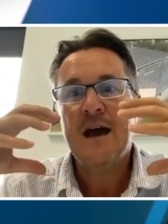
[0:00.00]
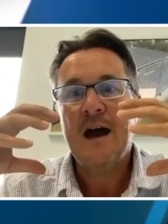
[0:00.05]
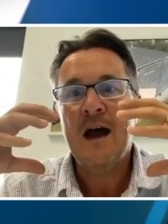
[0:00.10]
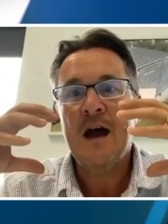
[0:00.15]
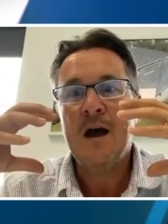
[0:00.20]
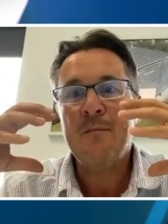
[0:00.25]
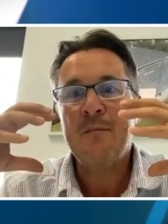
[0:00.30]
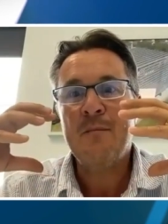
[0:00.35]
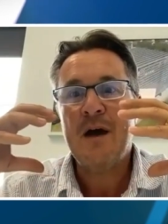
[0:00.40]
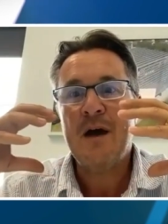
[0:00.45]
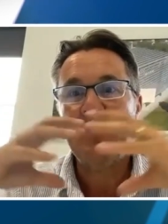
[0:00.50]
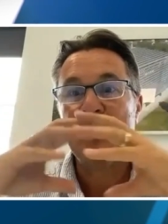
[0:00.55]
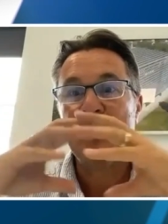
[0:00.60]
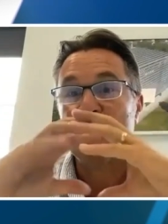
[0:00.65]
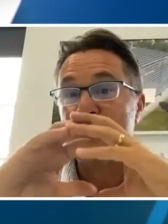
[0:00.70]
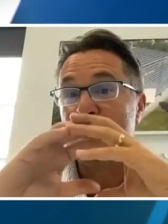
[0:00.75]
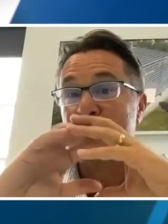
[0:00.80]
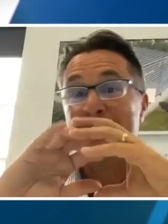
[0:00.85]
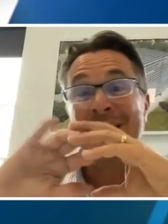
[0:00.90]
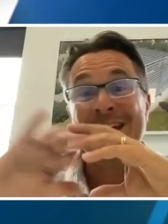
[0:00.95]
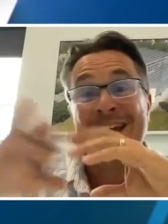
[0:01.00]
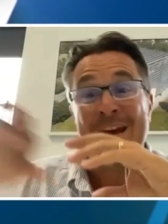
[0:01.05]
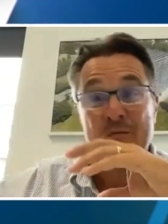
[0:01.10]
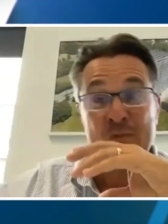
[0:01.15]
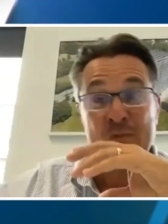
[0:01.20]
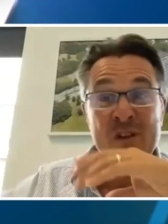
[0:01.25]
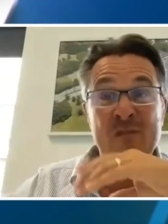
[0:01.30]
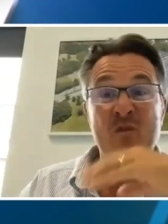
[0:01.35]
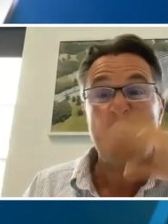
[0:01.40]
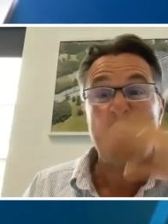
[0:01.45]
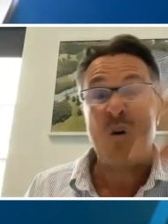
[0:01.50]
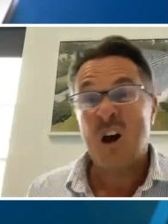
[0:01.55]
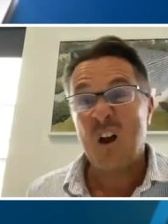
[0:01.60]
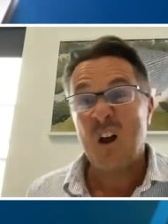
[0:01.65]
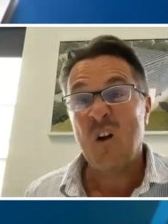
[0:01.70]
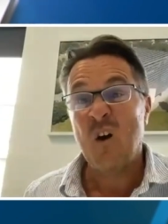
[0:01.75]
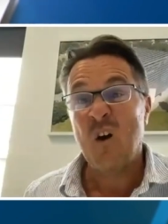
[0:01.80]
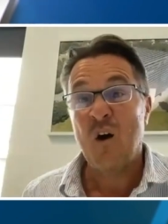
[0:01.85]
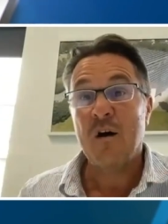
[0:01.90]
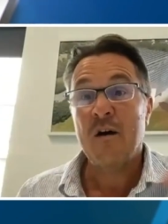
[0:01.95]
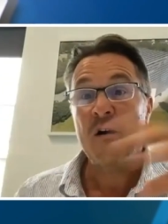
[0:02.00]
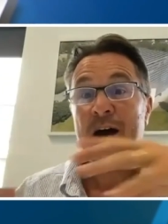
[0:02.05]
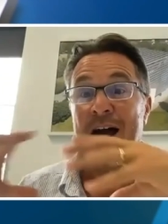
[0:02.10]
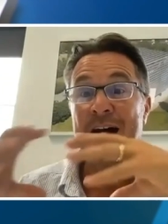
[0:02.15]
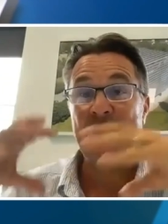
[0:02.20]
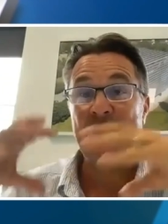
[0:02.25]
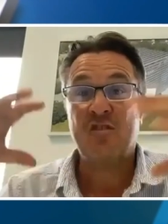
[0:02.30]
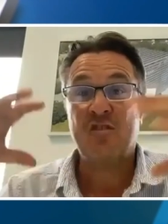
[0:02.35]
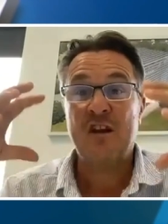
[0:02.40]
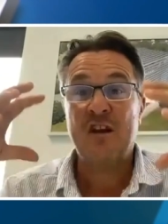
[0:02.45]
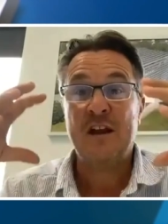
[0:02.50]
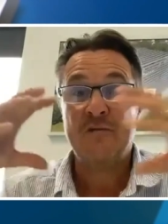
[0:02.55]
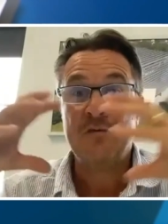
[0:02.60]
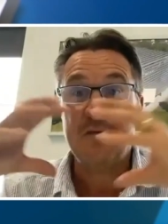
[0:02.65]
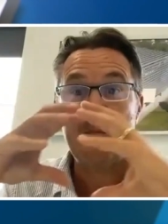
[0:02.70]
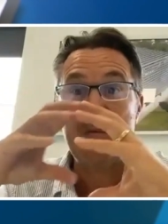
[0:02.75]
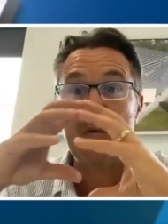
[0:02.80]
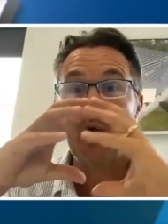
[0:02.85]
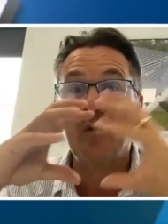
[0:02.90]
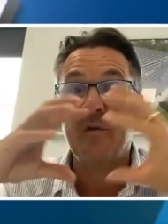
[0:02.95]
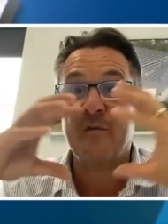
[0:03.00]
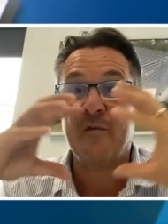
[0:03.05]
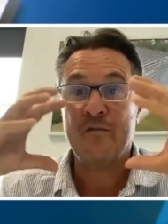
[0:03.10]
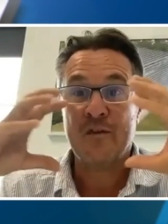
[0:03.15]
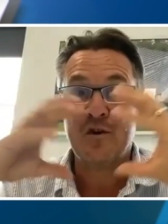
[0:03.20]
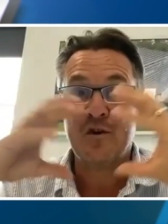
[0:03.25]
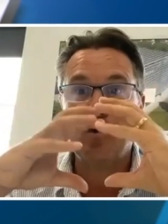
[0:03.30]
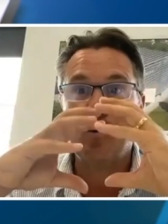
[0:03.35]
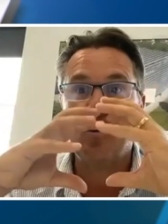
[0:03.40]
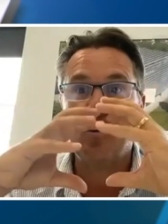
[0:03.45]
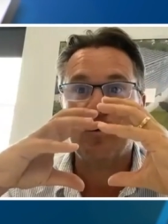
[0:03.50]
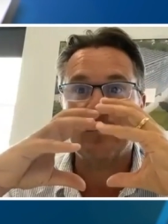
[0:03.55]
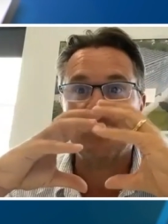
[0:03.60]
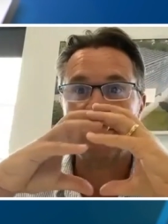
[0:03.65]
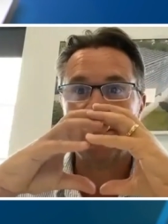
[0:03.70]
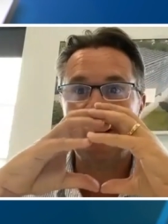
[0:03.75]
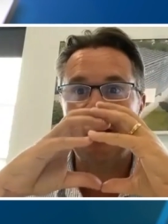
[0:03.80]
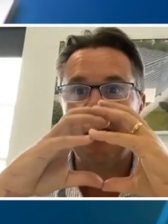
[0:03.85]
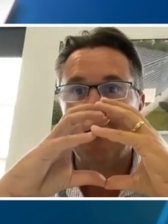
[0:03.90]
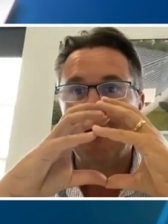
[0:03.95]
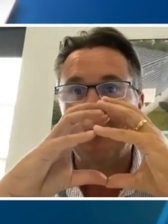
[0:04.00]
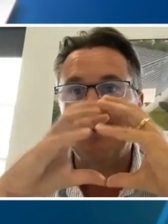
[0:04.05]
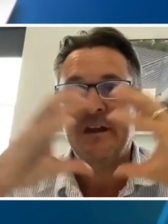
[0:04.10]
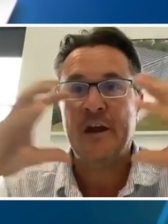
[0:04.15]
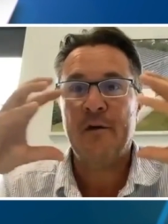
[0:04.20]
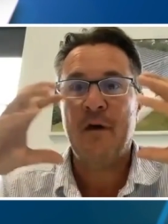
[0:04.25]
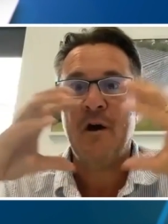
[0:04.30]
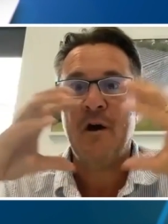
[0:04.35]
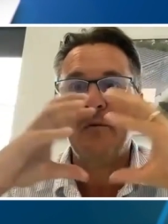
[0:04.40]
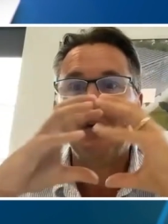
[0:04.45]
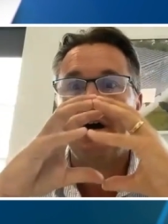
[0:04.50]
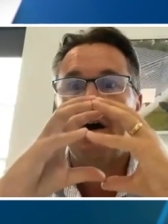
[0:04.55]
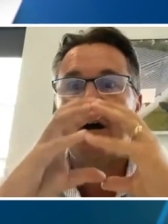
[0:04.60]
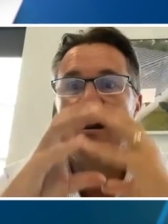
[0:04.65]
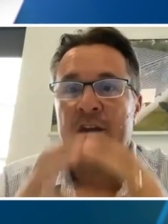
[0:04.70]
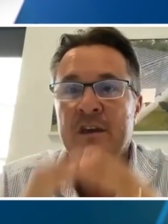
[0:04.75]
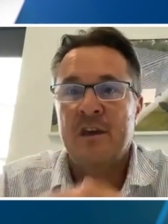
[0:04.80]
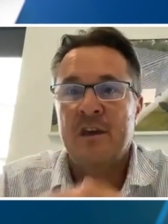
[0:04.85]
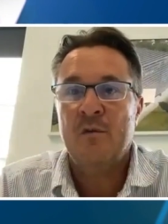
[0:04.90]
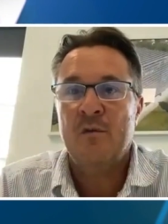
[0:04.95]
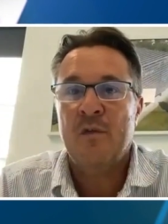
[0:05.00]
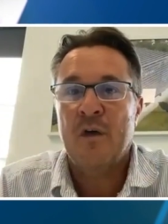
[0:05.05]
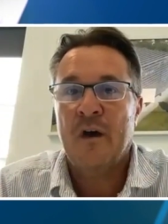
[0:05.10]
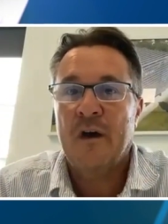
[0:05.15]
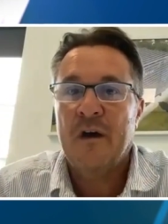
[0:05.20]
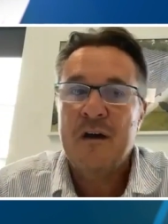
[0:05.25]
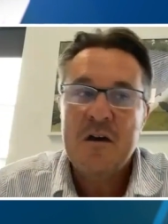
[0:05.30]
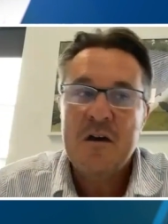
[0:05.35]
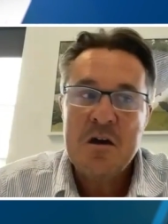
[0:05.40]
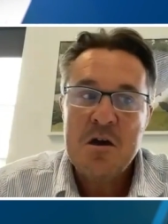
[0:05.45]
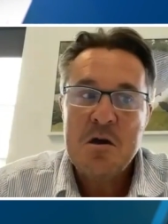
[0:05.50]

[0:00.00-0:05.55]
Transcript: Um, and we could probably get rid of quite a lot actually if we brought the core together you know i would argue that